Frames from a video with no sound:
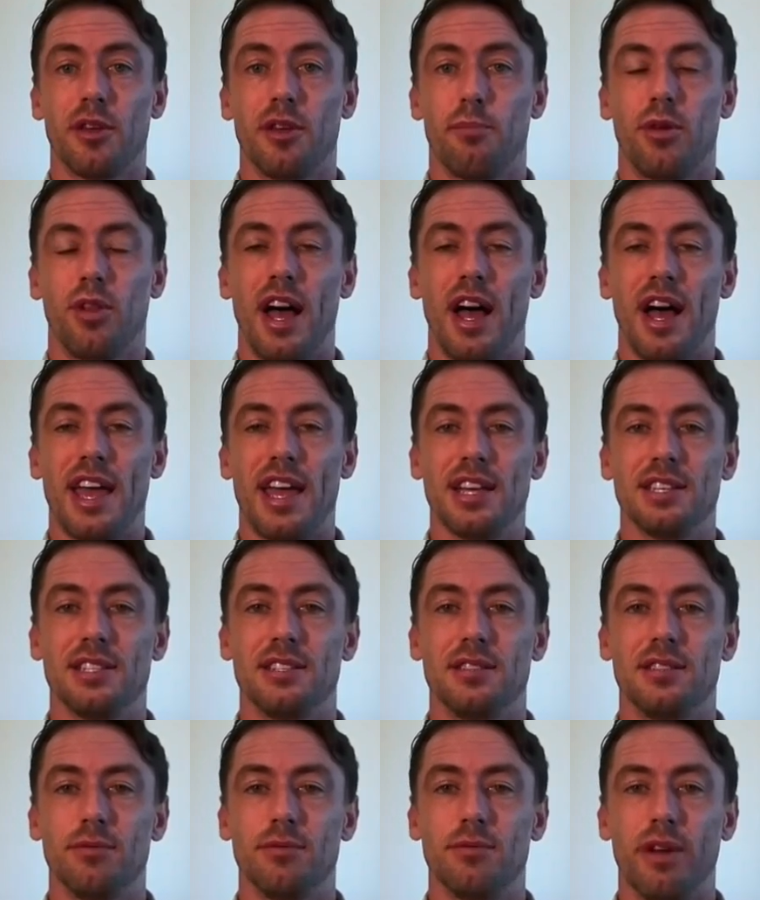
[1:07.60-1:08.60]
of the
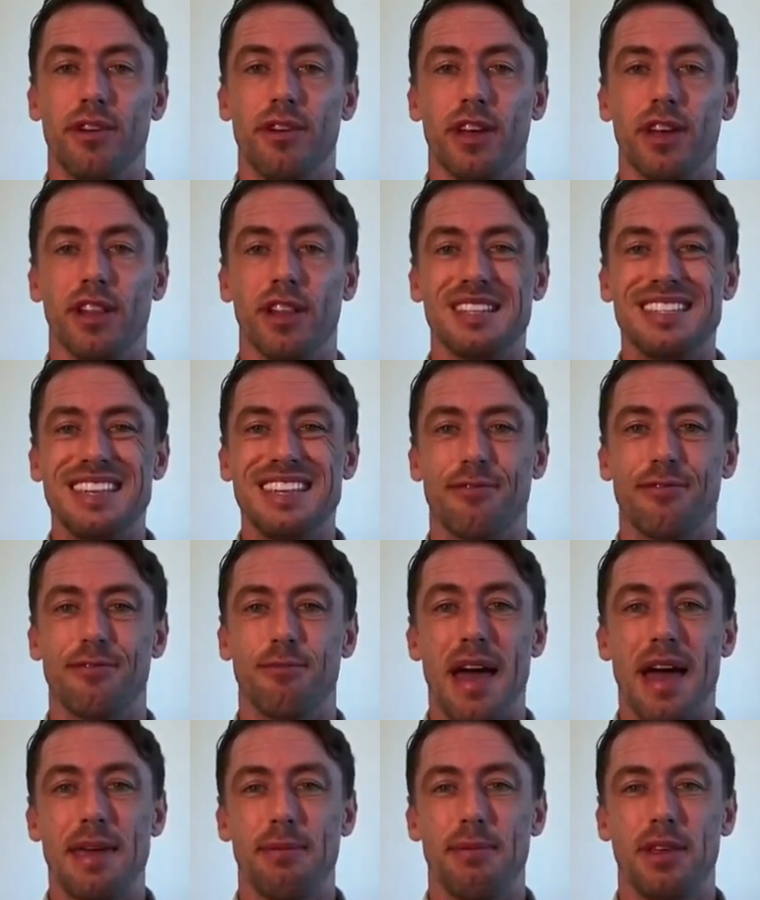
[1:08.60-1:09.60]
players. We feel as if
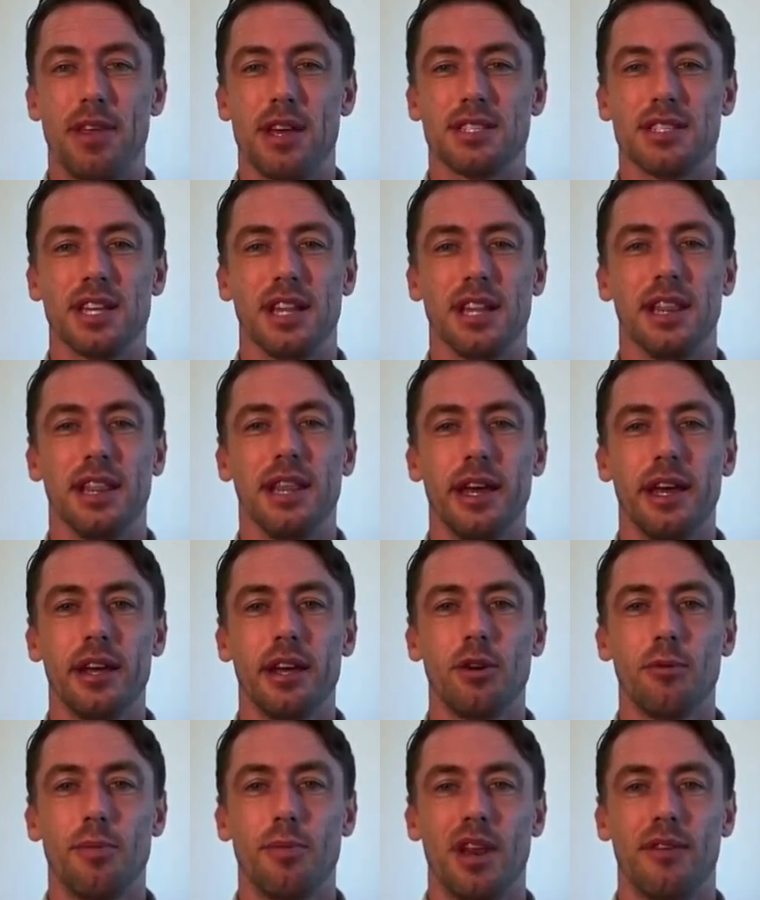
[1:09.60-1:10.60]
maybe there's a
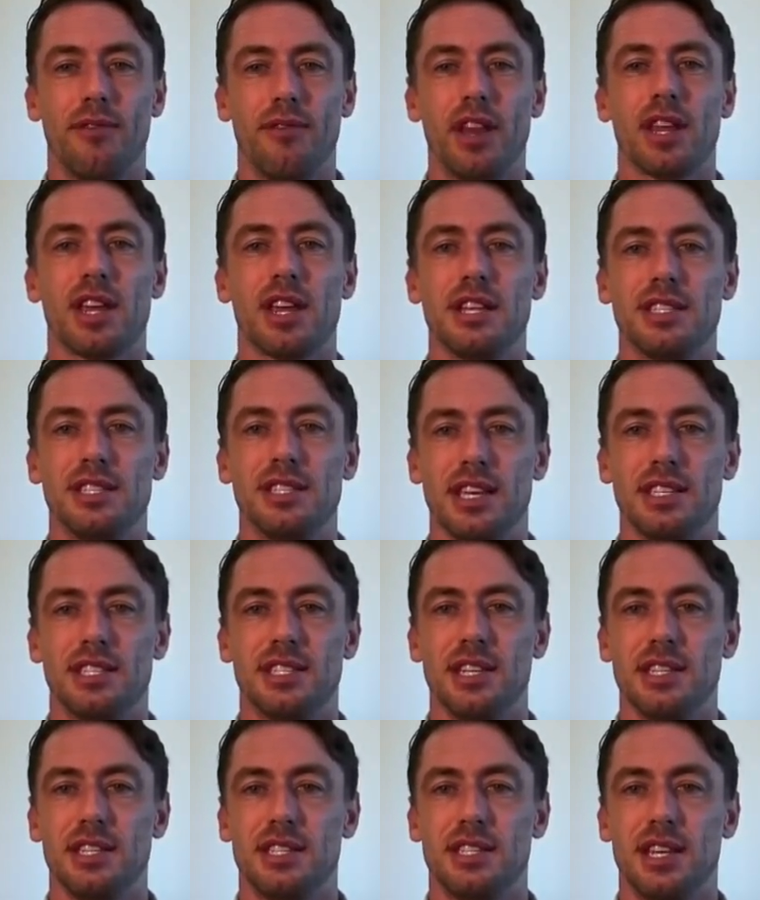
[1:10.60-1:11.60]
little bit of
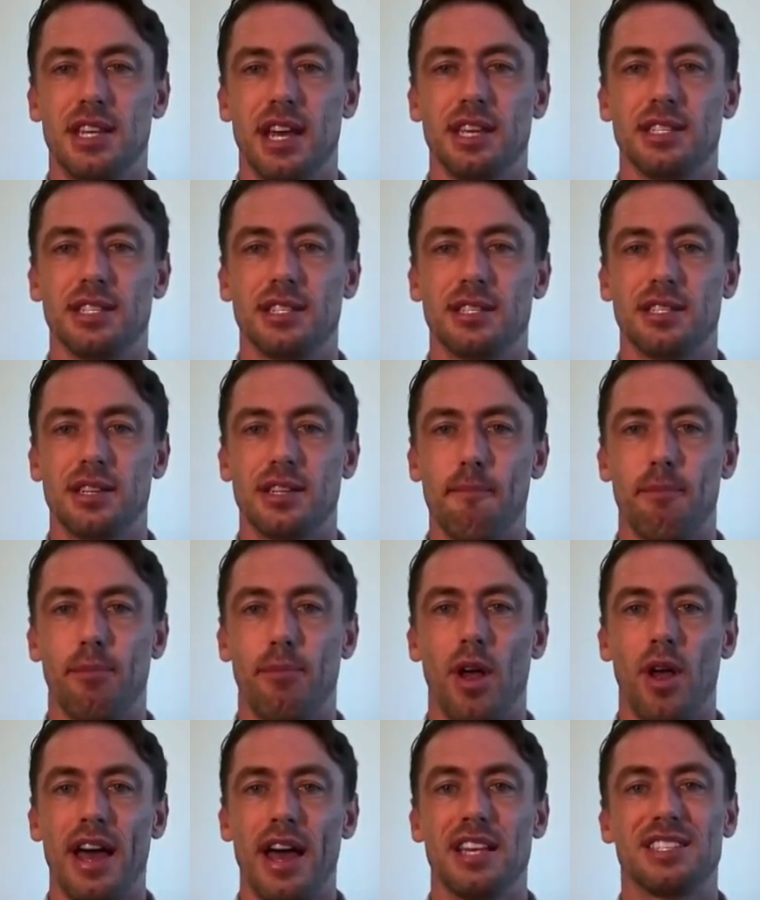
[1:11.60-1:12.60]
inconsistencies. Some
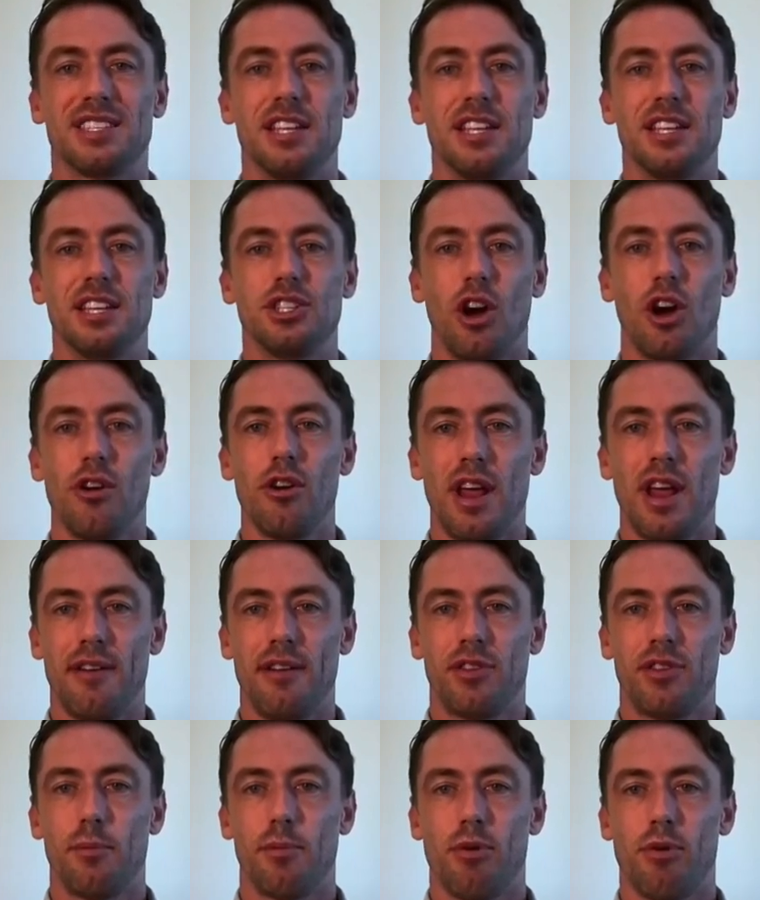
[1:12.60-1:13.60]
players that don't
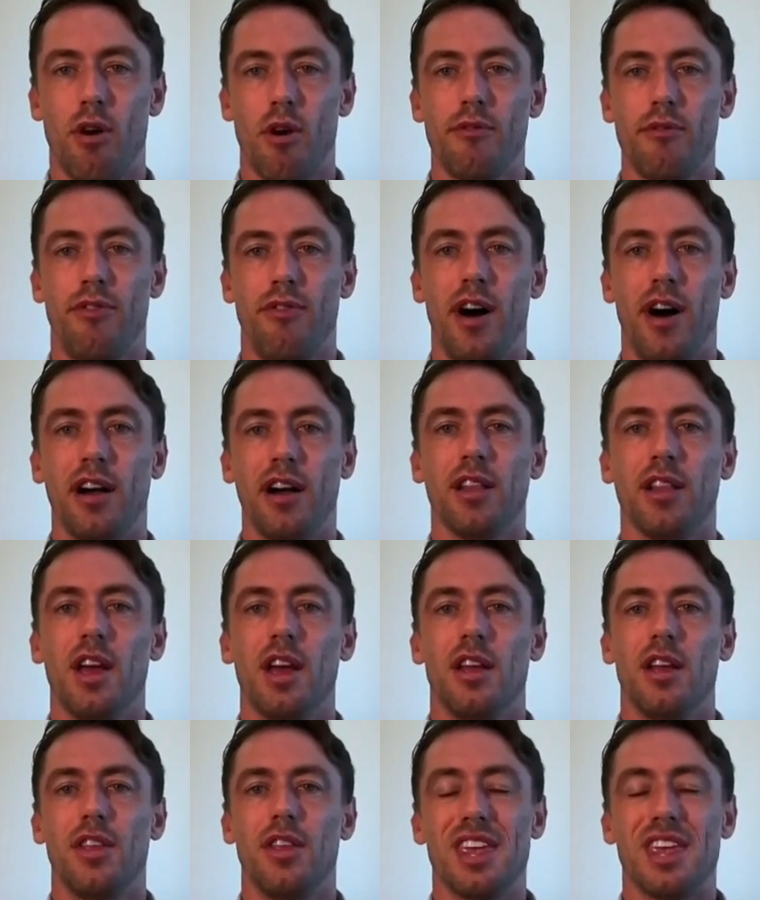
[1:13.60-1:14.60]
have the profile
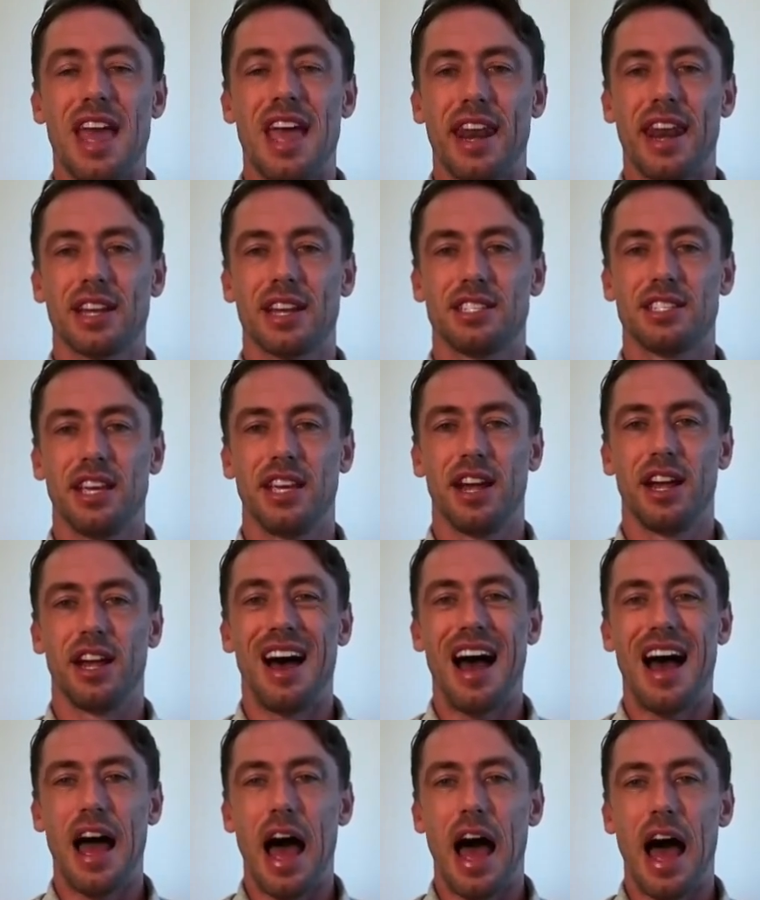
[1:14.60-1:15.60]
that Yannick Sinner
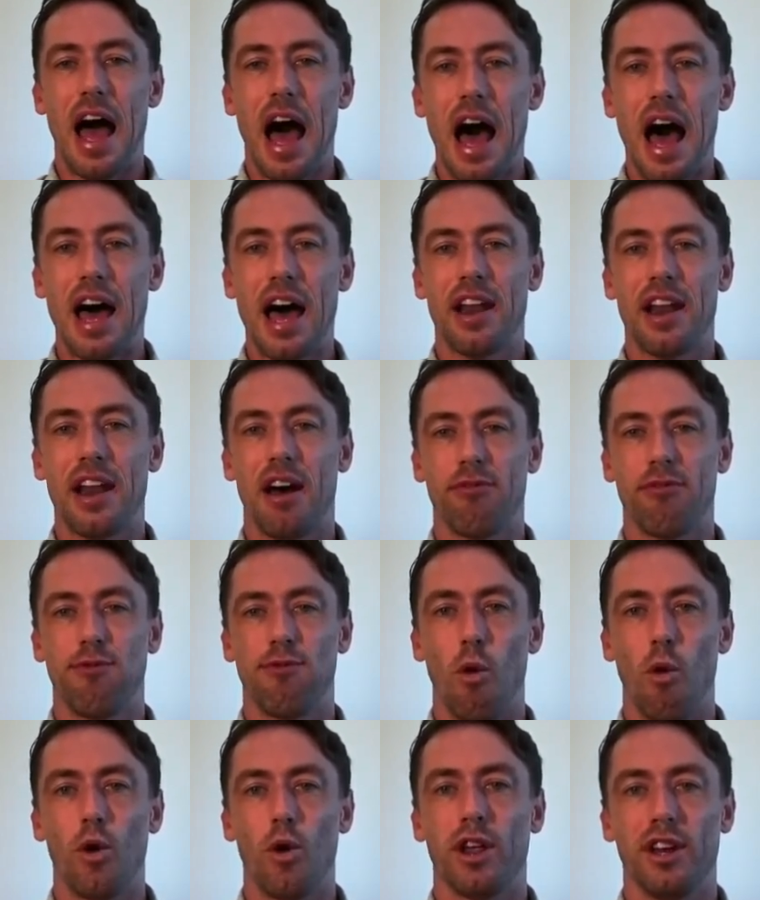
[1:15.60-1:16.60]
aren't
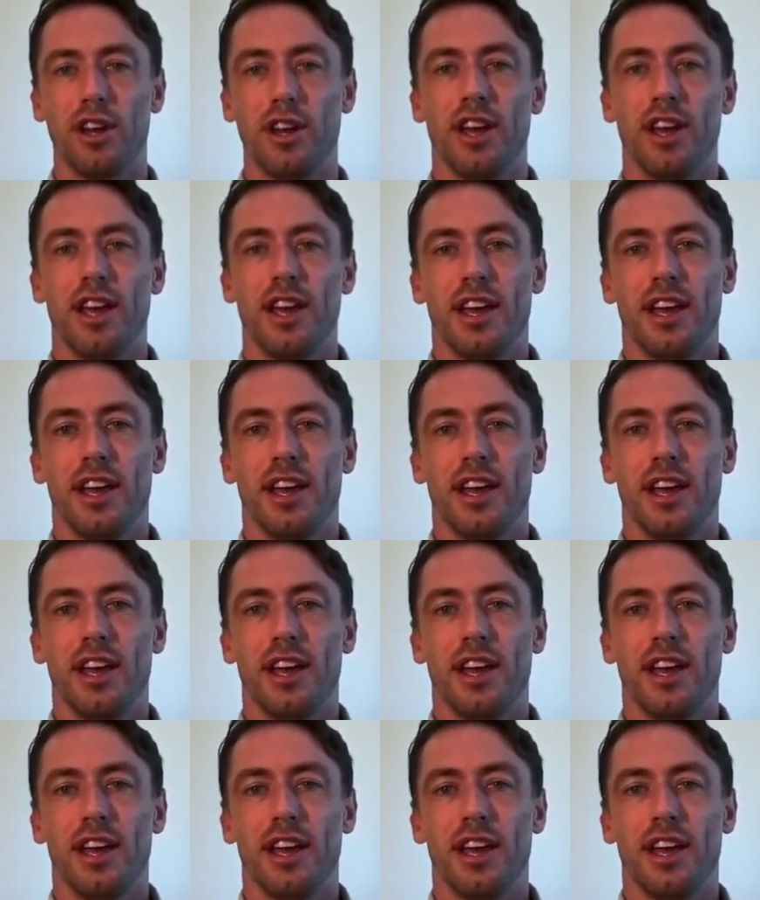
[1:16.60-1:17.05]
afforded